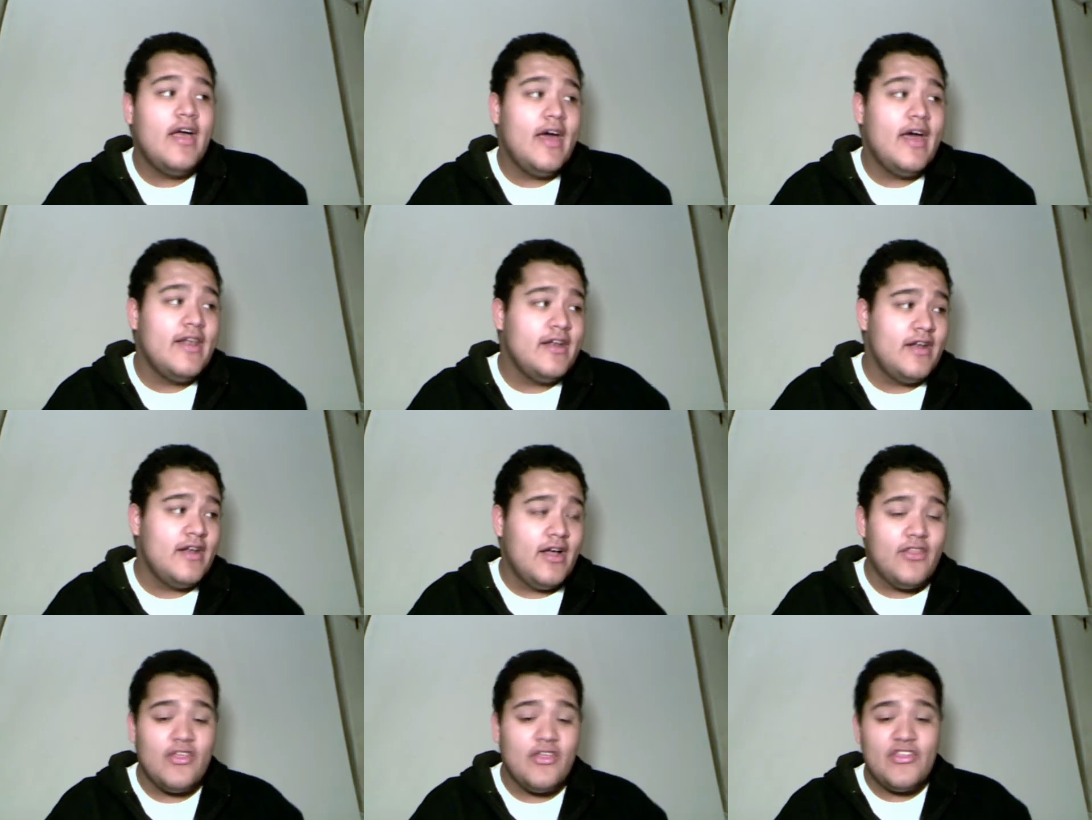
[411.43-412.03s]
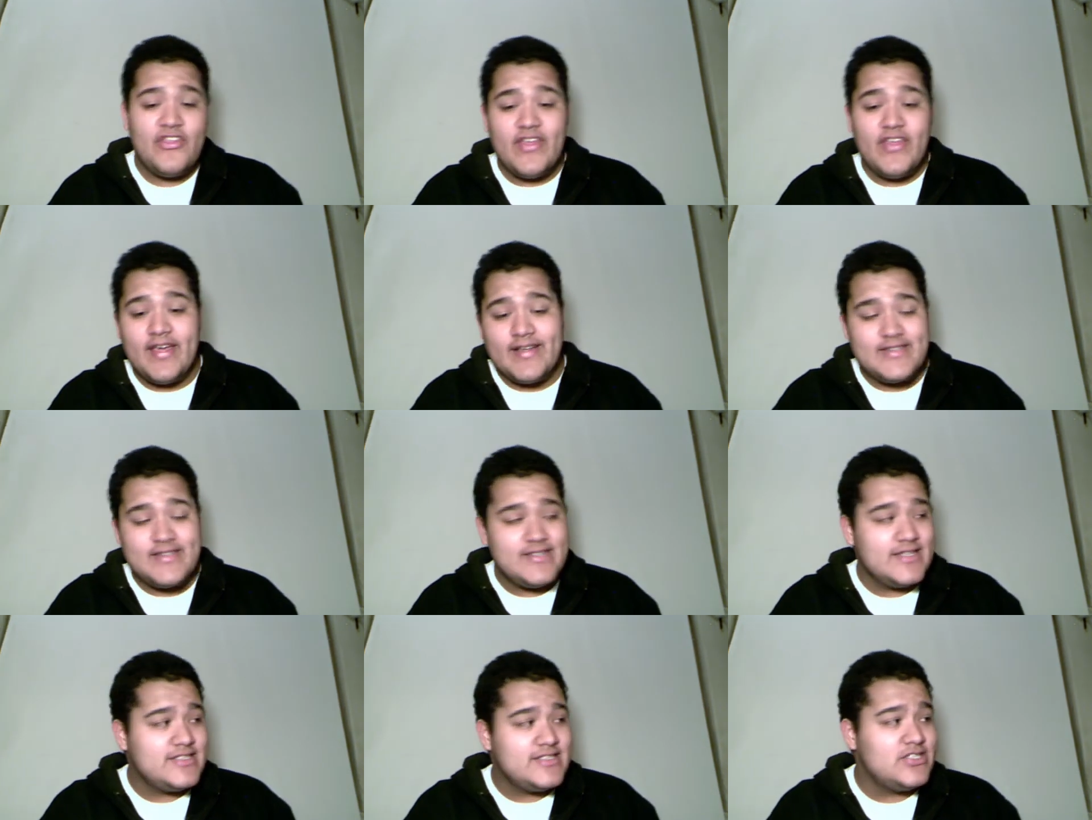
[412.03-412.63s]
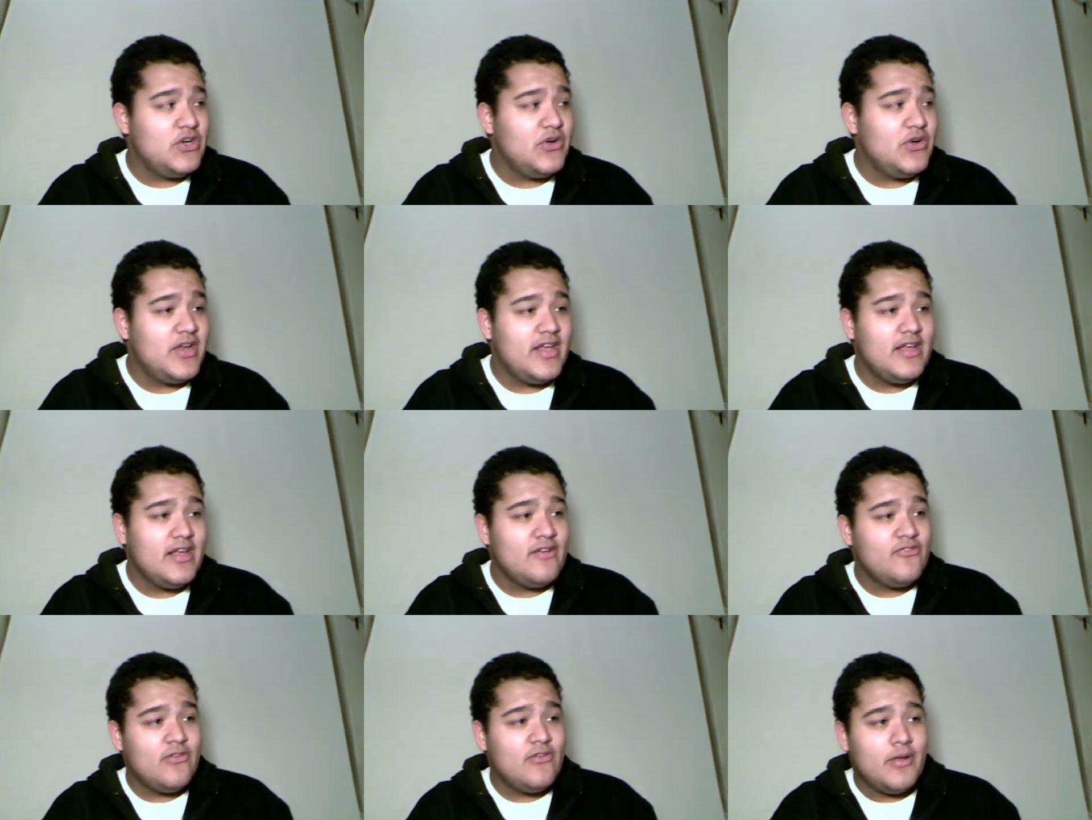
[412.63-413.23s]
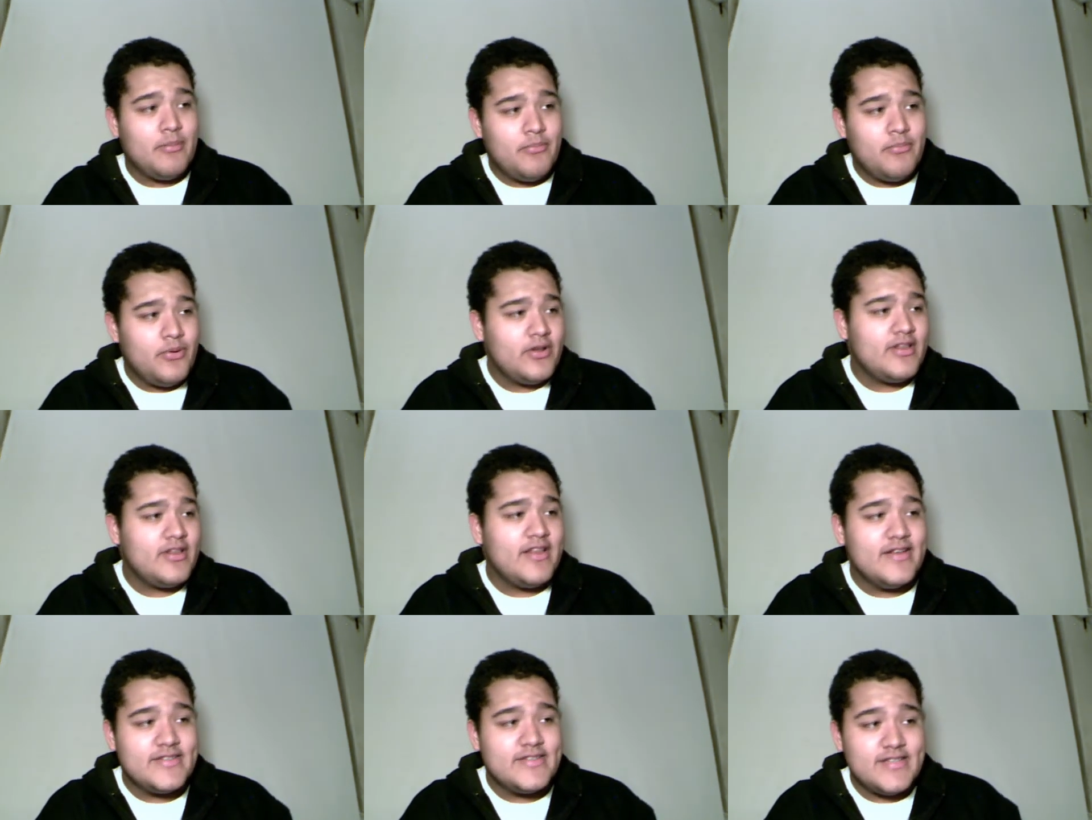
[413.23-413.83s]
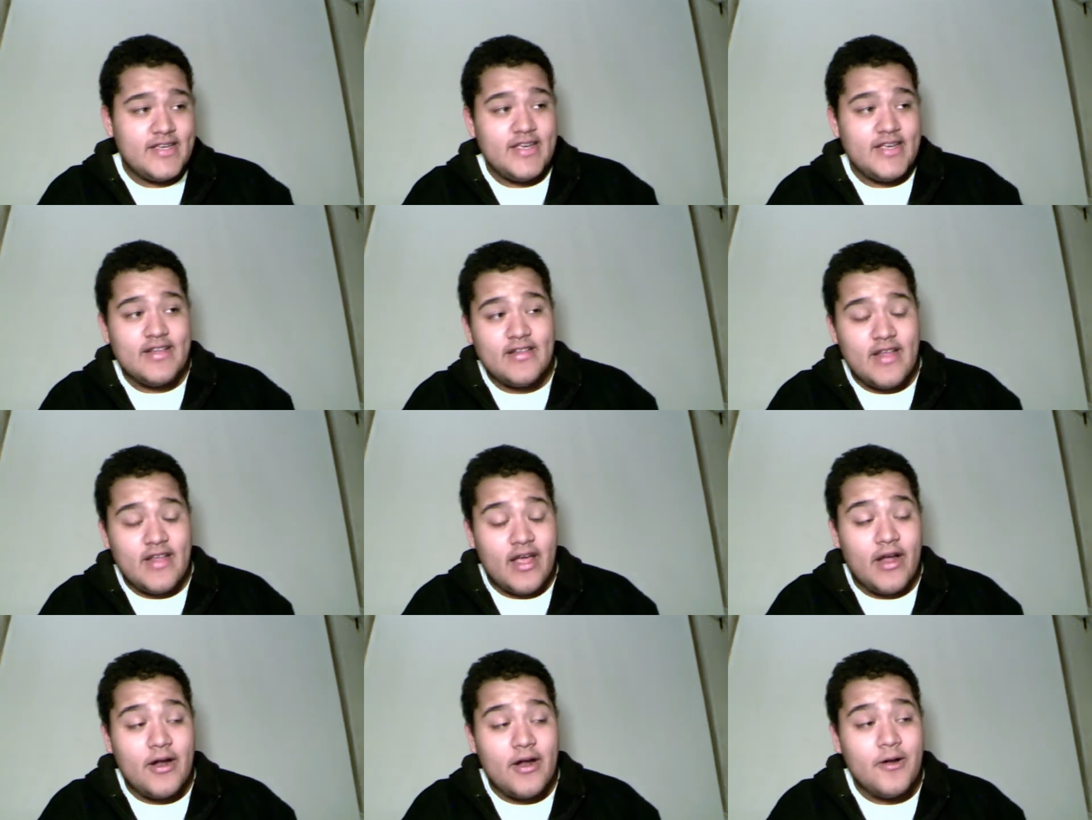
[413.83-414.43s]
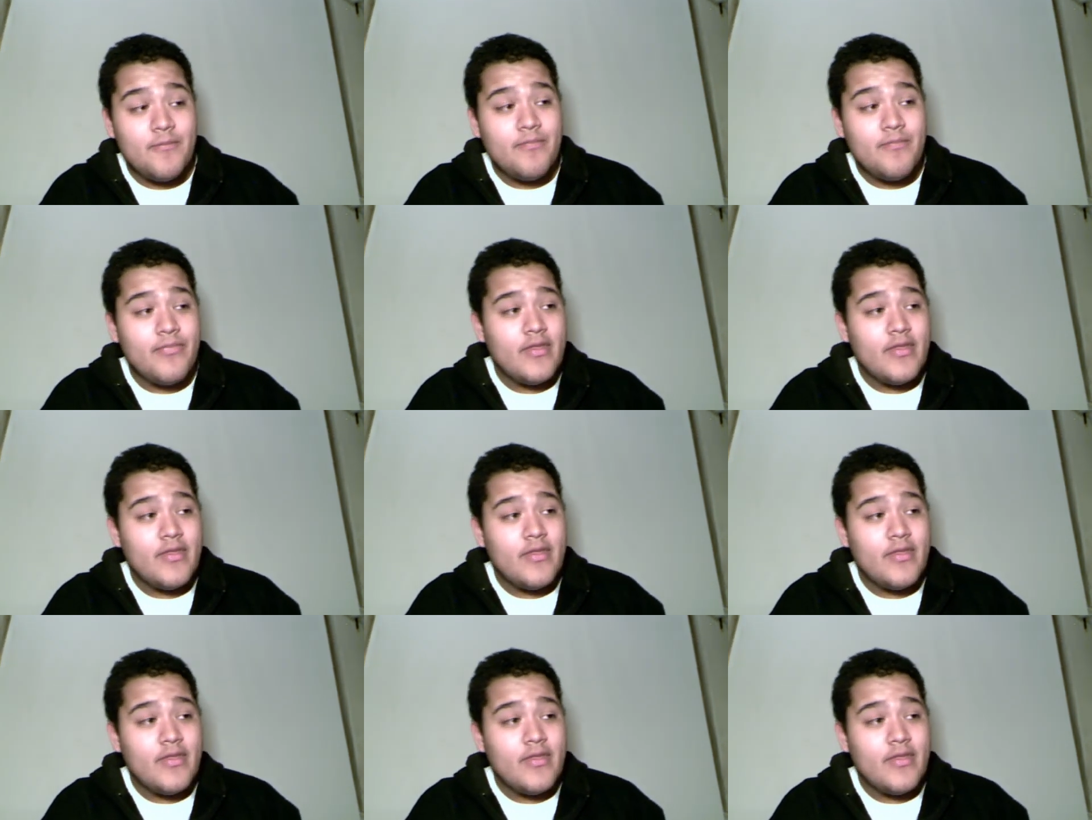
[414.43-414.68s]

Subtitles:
And another thing is that Sony put this in there,